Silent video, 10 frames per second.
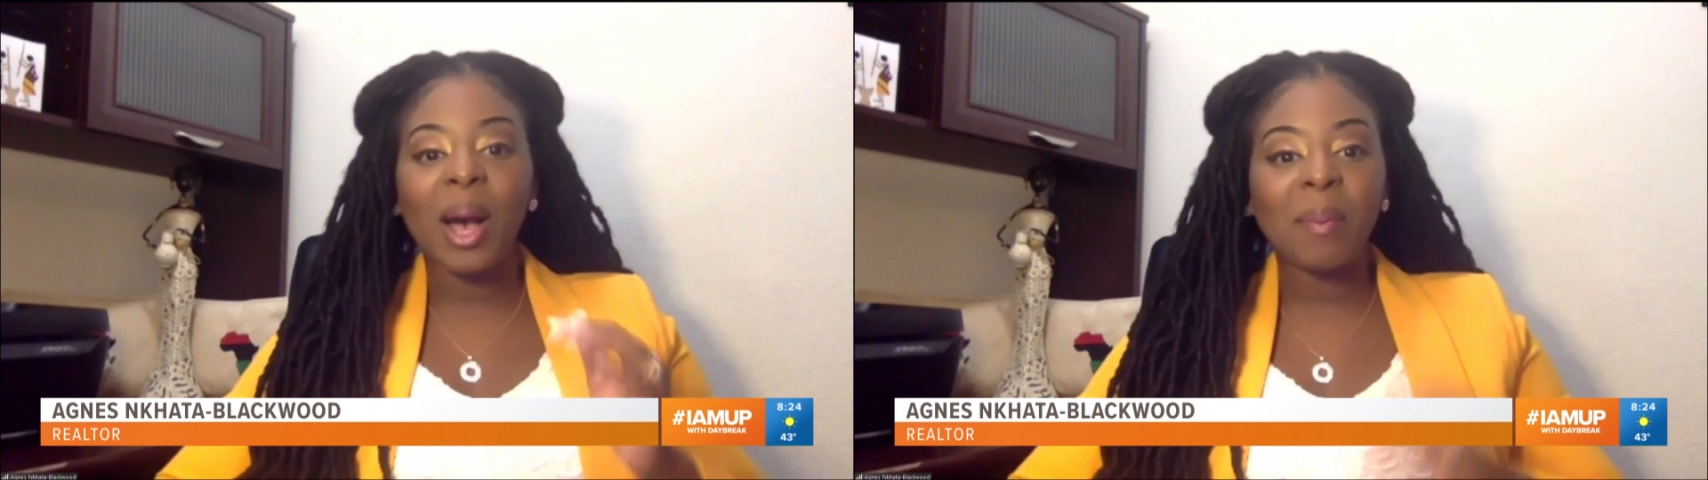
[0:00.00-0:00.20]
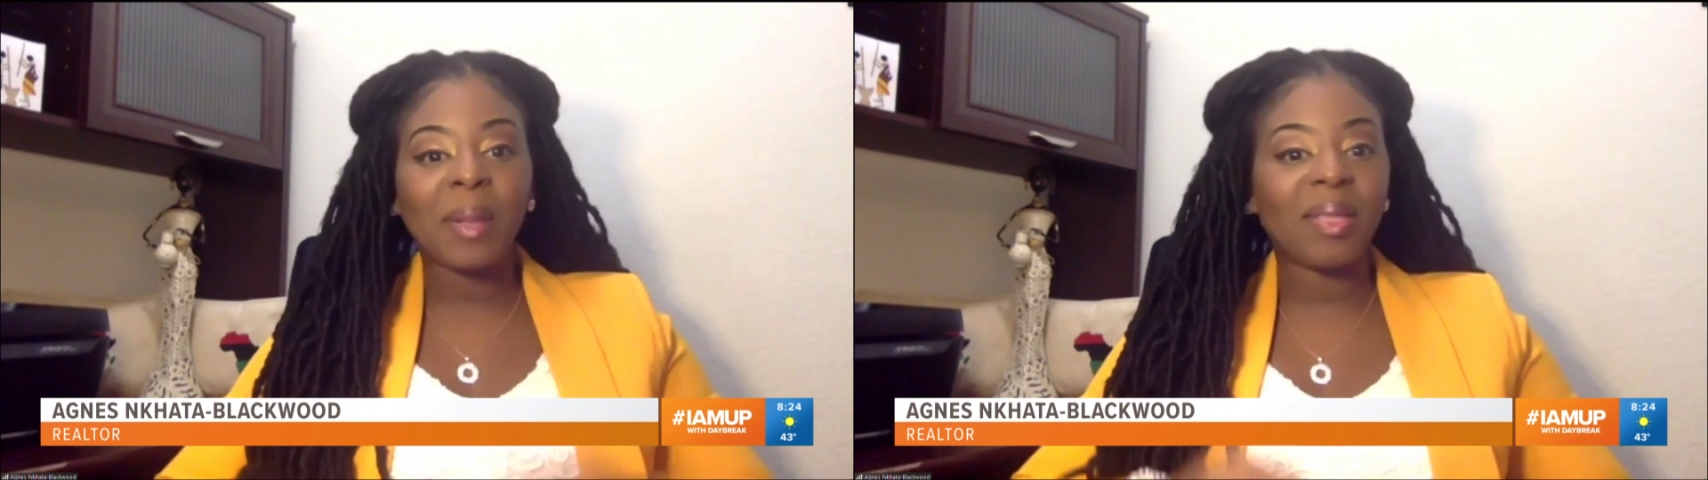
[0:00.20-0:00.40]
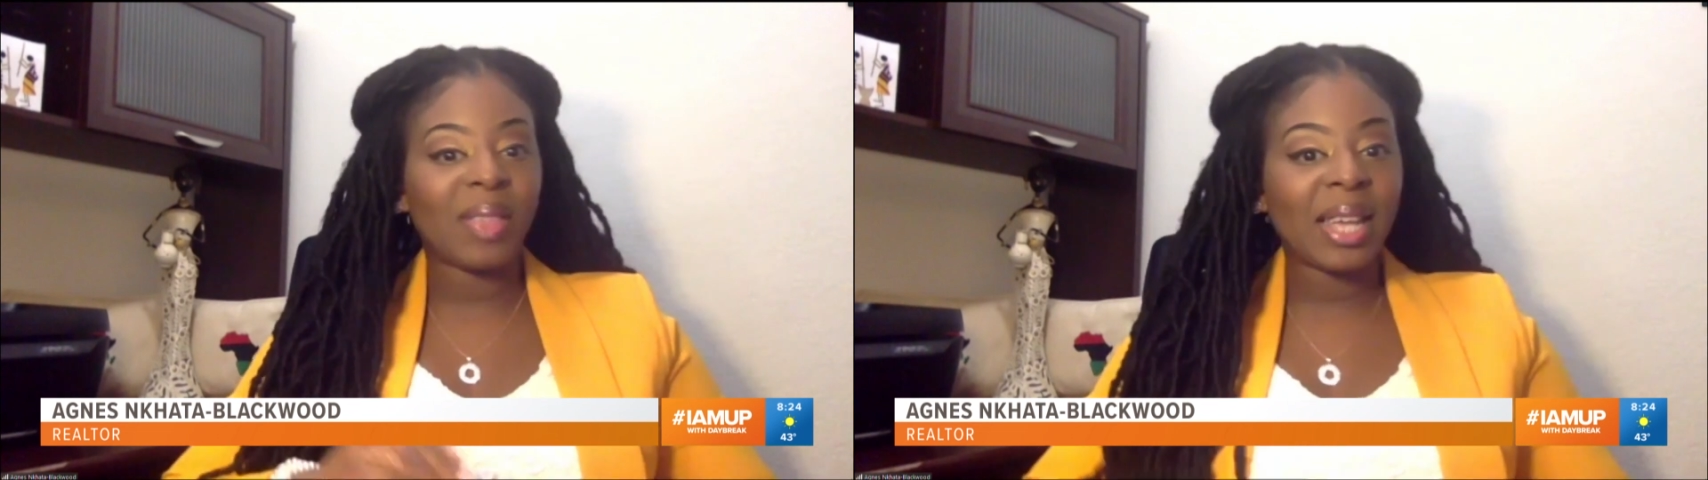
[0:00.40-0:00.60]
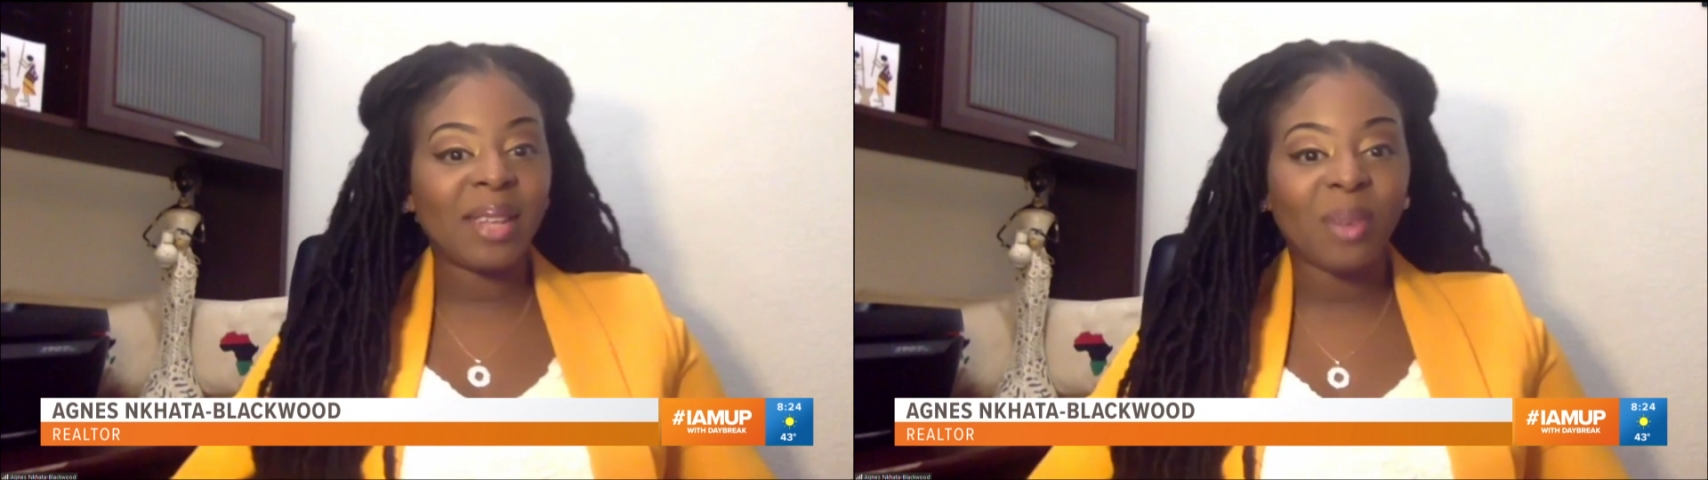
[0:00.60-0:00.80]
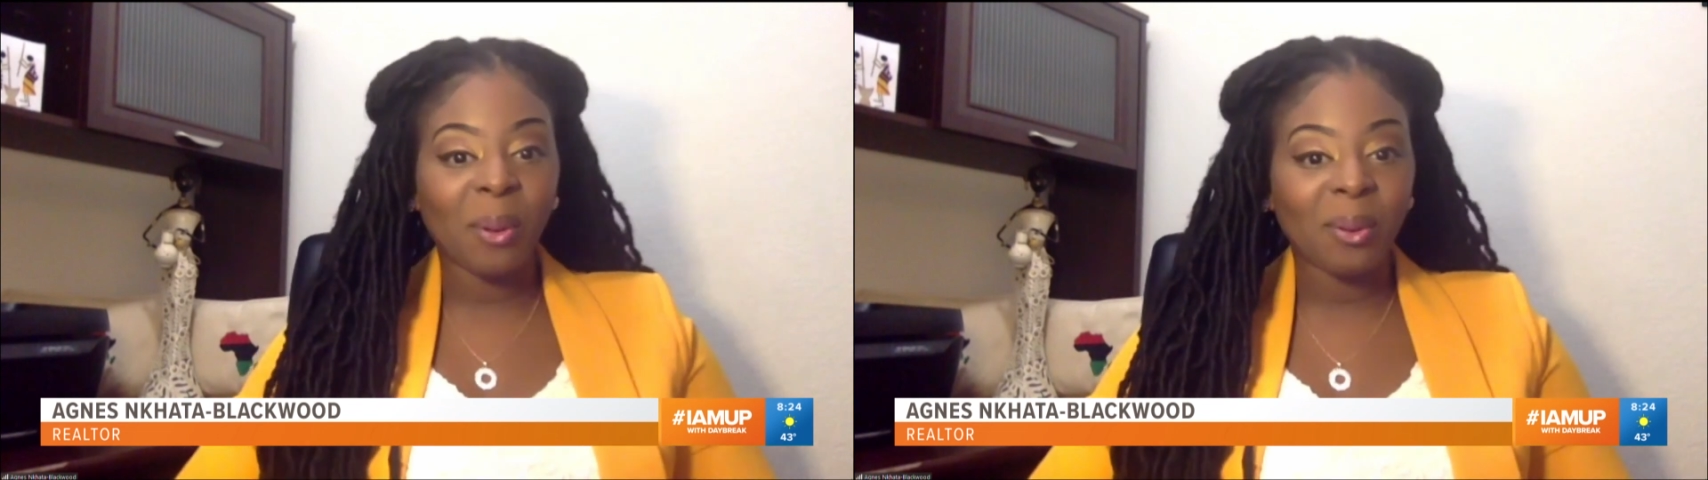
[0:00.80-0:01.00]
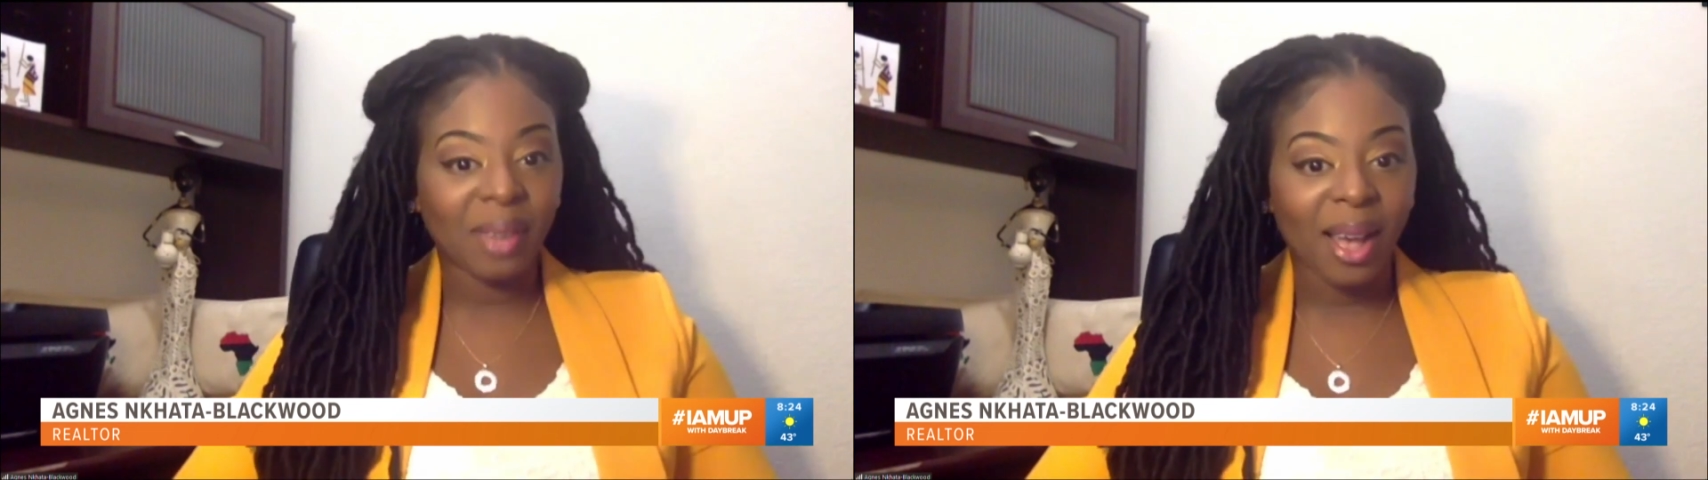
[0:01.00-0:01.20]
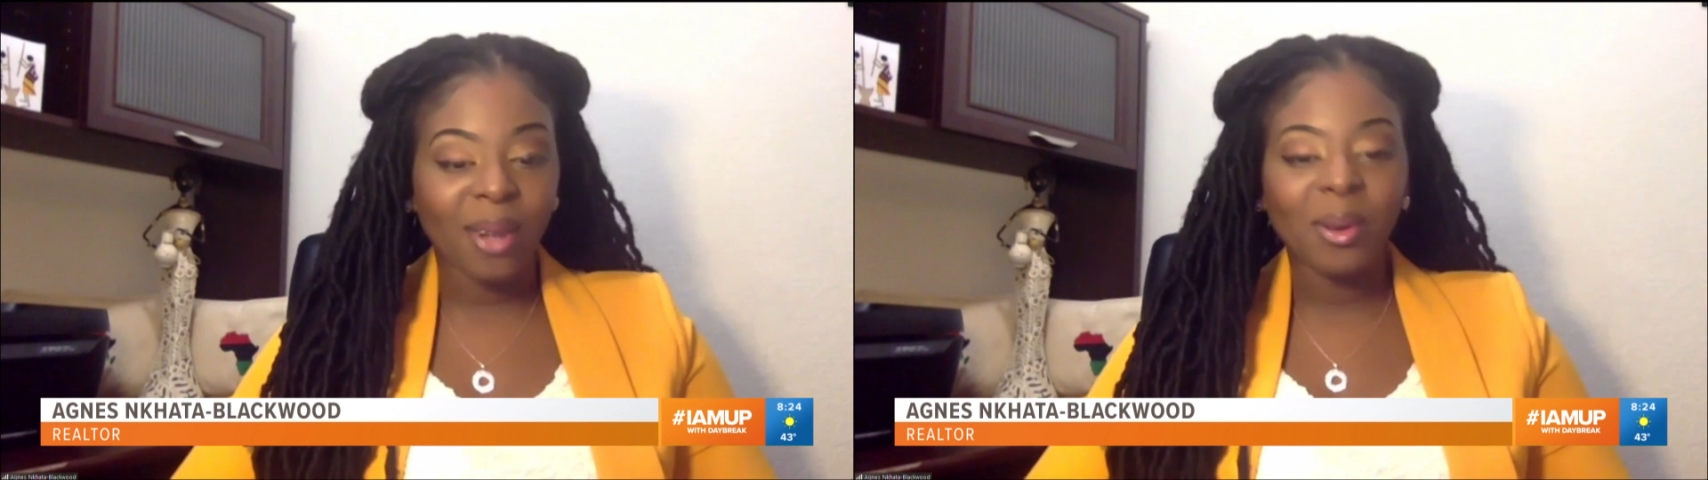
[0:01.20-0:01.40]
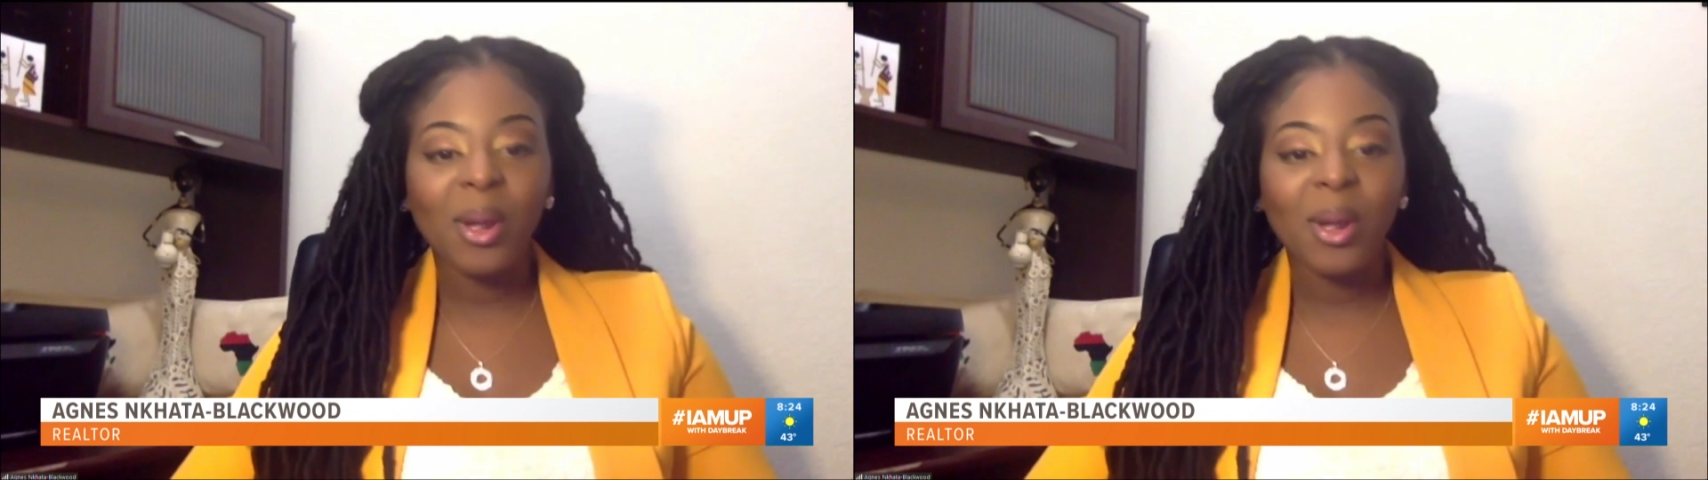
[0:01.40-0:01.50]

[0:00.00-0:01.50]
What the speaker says: up and things go down.